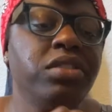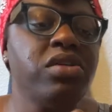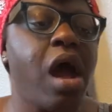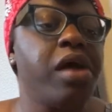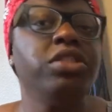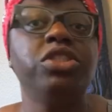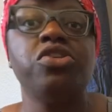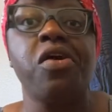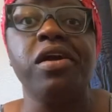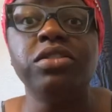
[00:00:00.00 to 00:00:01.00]
is how you get
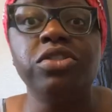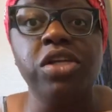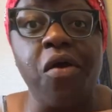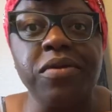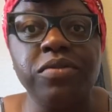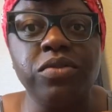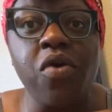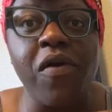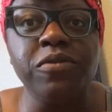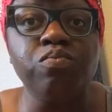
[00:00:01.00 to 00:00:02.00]
your energy.
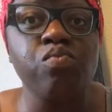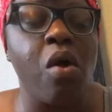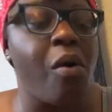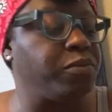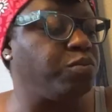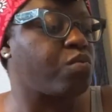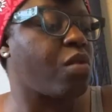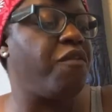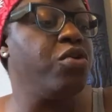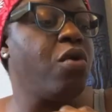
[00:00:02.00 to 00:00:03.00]

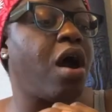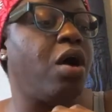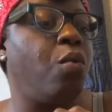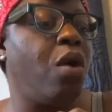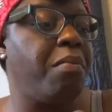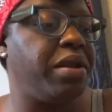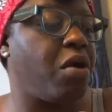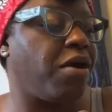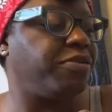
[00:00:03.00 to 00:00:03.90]
If you are a woman,